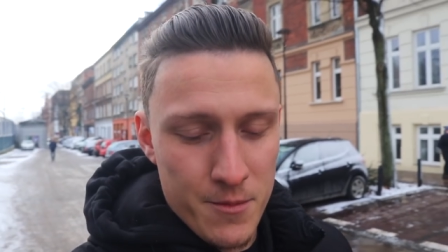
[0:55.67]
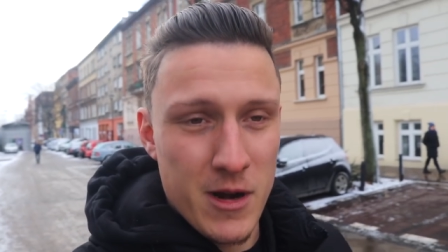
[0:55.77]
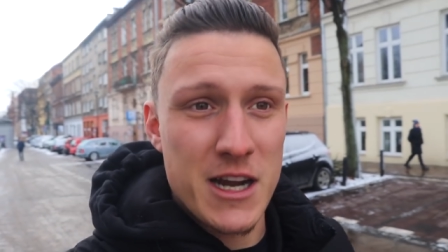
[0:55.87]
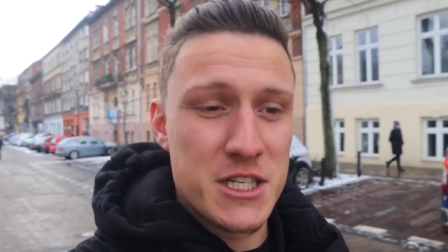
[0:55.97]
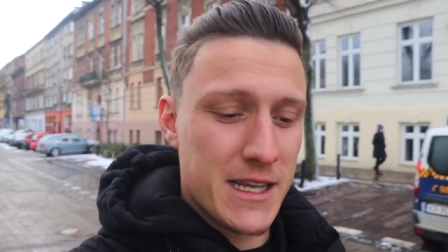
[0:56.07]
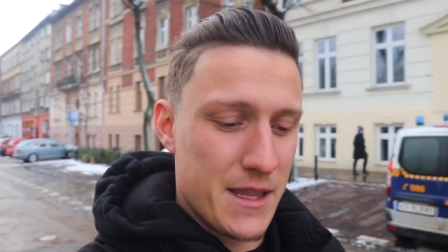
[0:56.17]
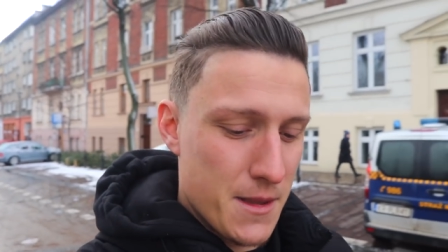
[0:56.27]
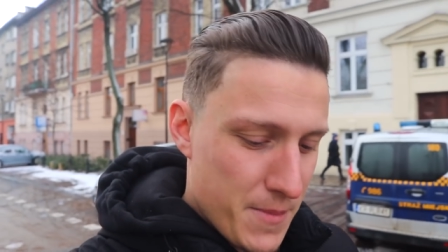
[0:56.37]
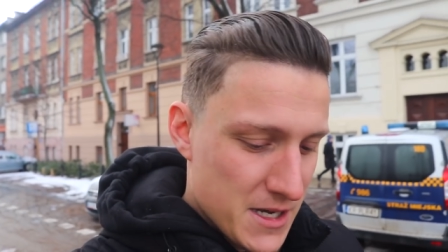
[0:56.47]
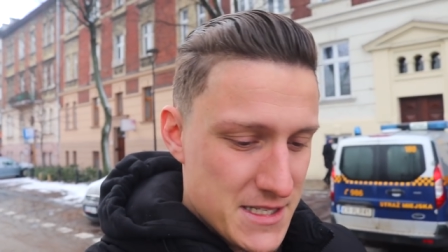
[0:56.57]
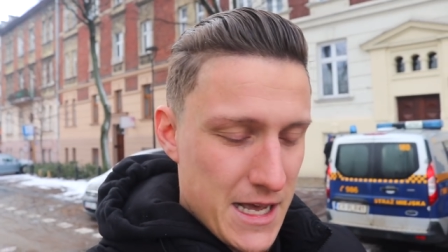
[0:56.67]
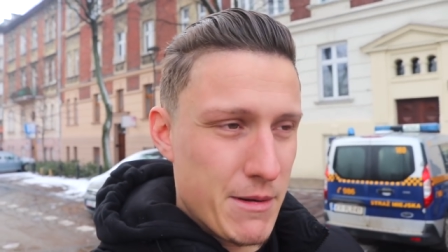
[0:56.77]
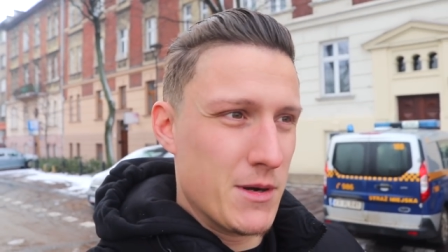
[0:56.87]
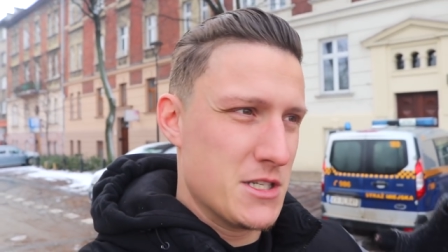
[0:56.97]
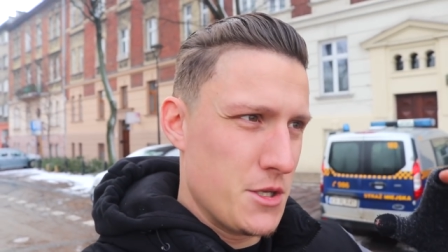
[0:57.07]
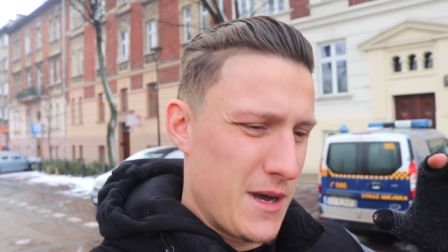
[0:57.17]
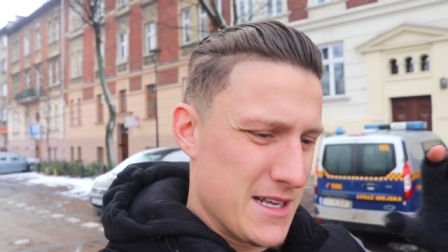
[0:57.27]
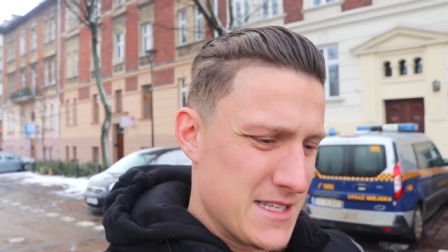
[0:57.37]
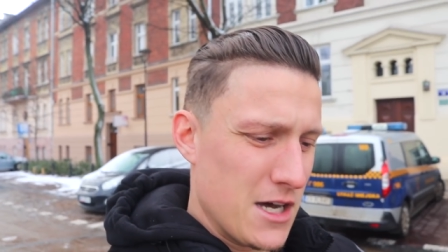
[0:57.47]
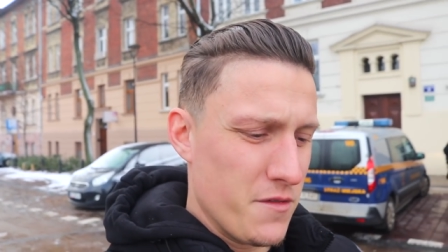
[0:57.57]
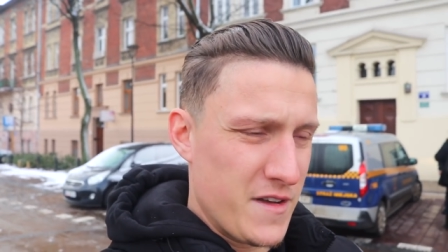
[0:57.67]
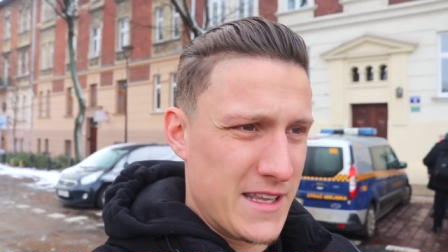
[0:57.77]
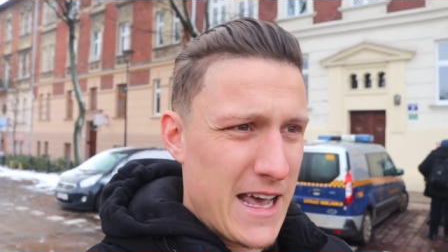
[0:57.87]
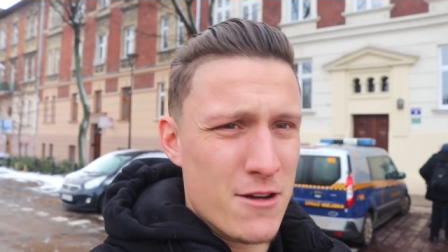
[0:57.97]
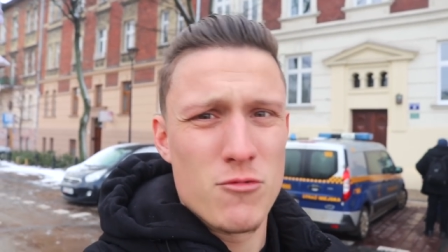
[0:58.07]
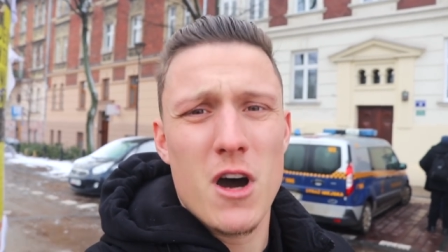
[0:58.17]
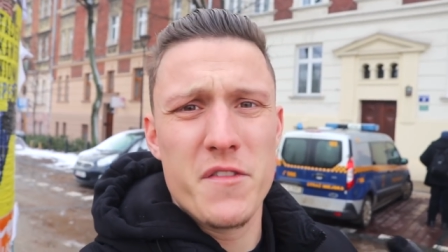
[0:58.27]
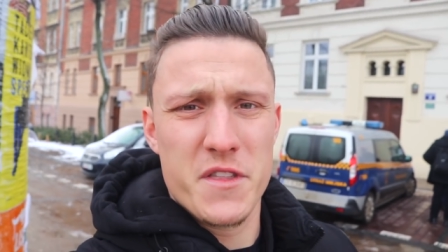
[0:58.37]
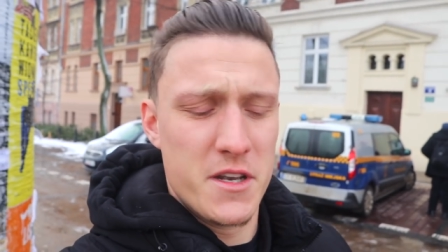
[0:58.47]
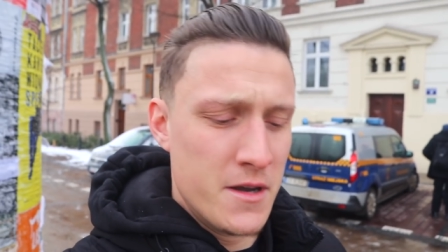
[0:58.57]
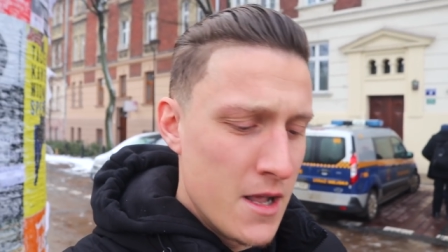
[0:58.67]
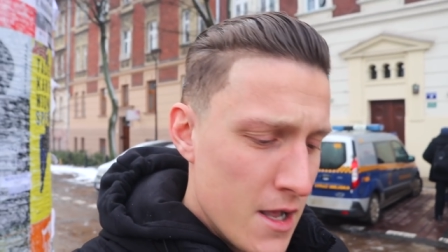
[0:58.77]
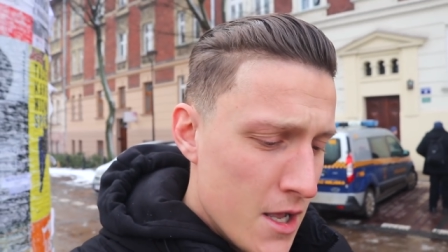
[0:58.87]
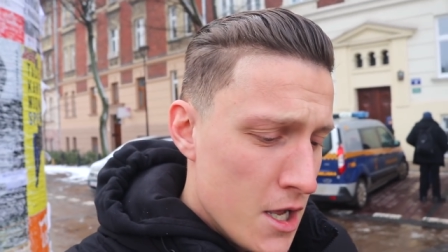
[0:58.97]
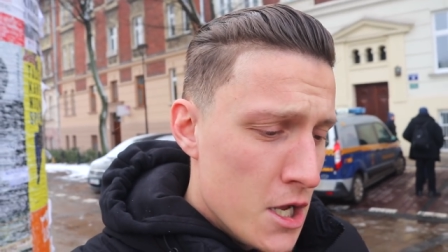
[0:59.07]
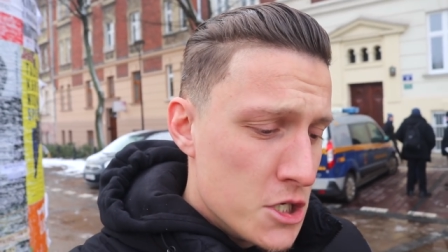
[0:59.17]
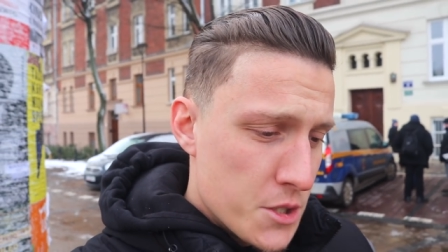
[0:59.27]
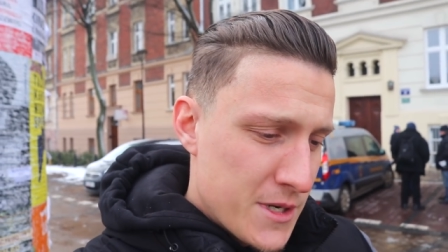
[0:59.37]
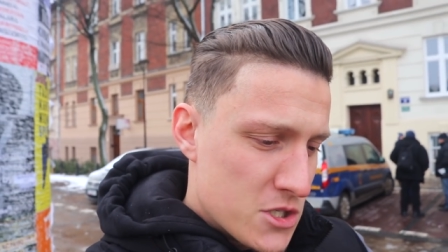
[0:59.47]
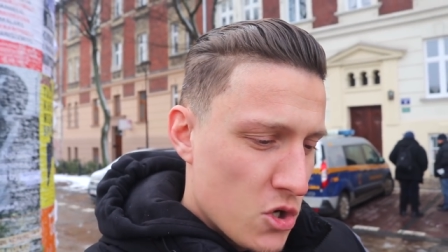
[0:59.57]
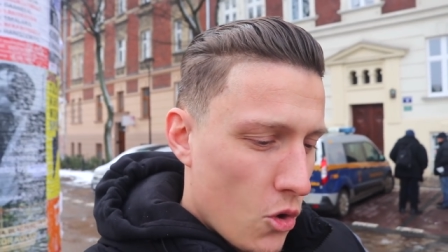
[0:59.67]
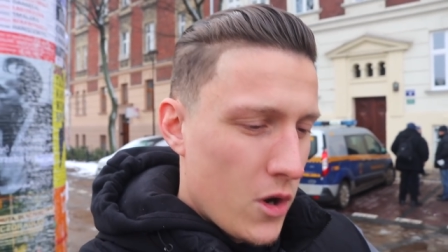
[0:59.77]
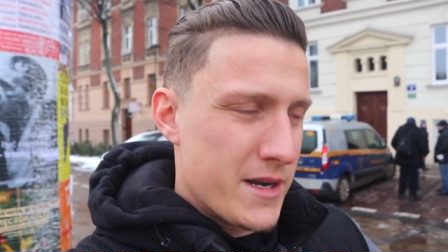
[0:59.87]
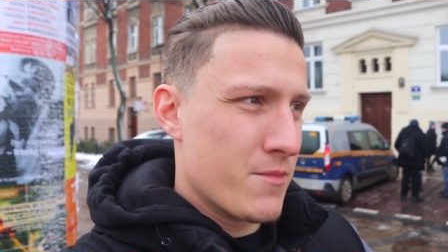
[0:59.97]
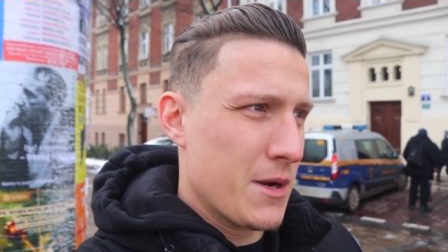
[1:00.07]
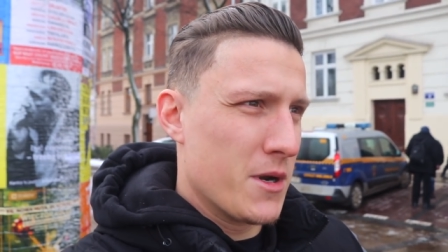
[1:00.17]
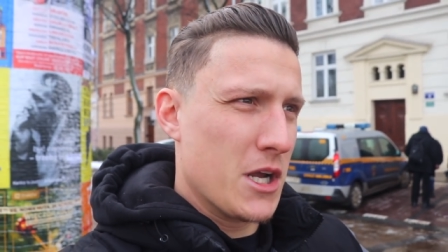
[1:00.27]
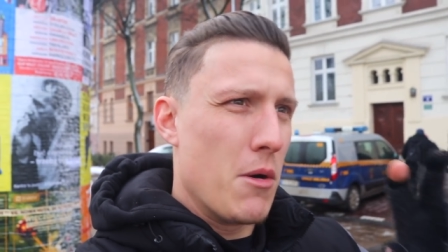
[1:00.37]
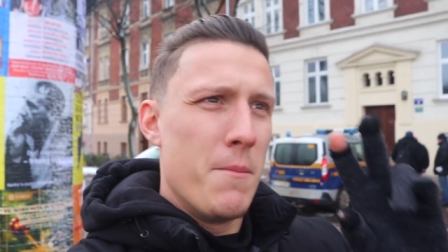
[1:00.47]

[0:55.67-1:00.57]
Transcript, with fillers: We're actually getting the bus there. We wanted to do it ourselves again rather than doing a tour. I didn't really want to go